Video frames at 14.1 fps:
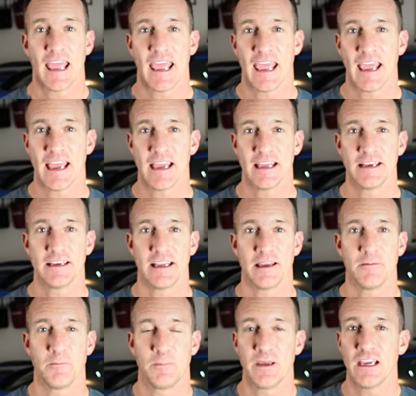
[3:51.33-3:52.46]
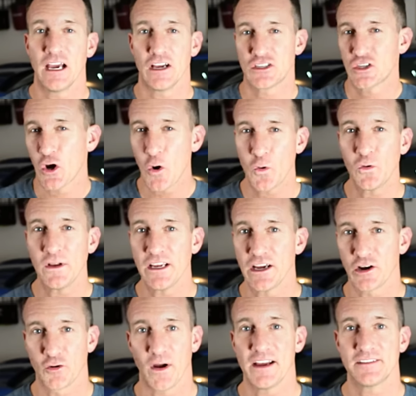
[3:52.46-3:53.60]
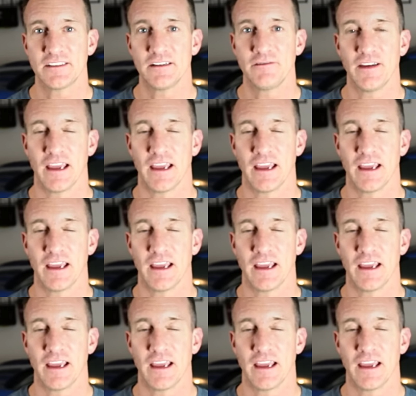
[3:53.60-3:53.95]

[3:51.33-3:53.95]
and be totally aggressive